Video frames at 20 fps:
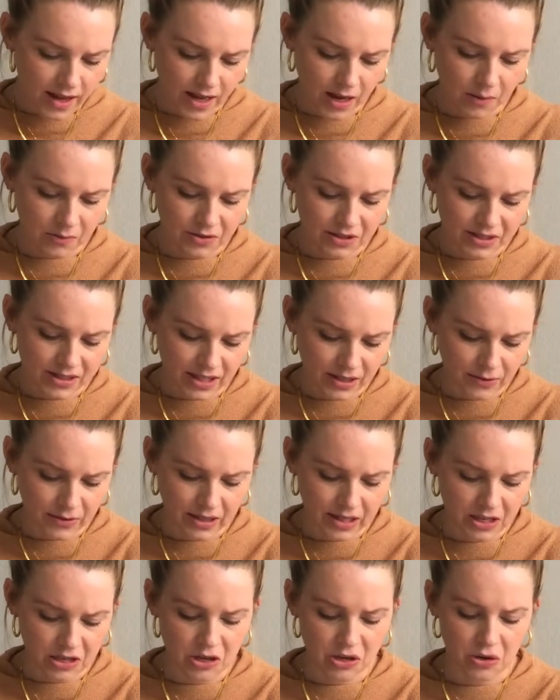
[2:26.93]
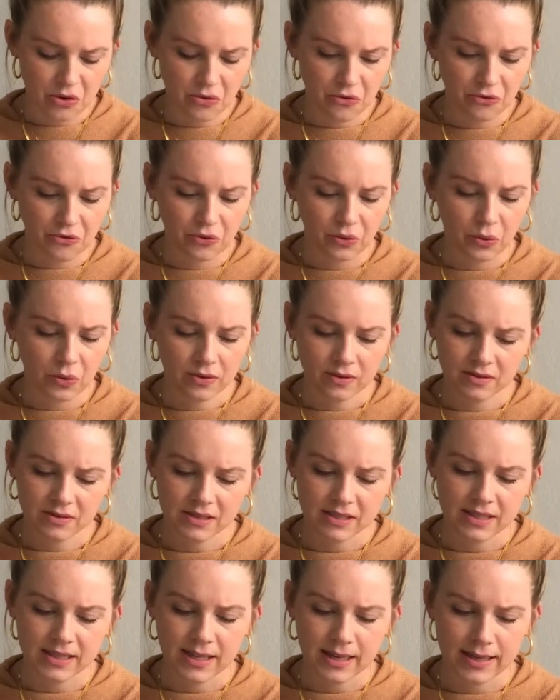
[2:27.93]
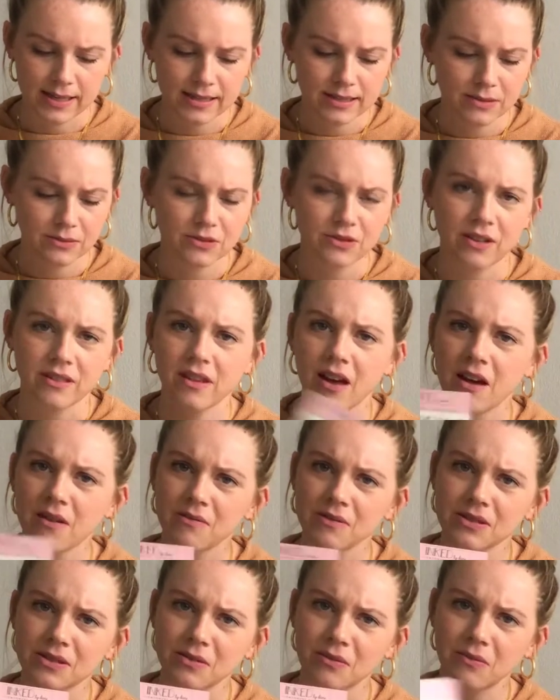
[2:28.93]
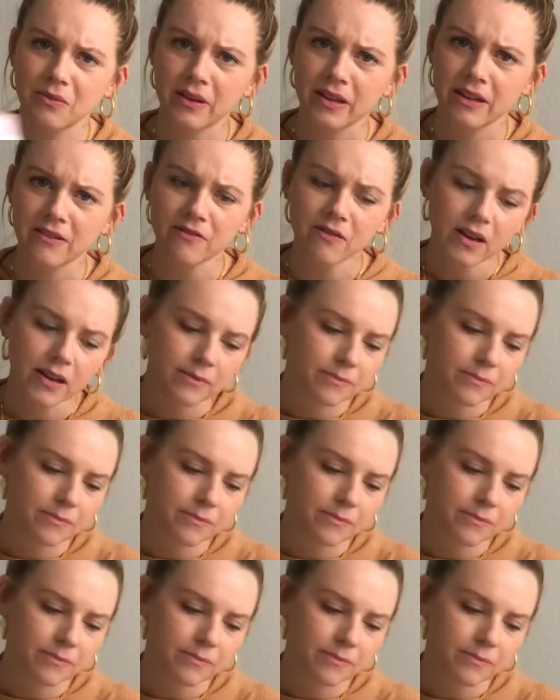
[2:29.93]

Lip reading: Just like really cute floral designs, which I thought was really fun.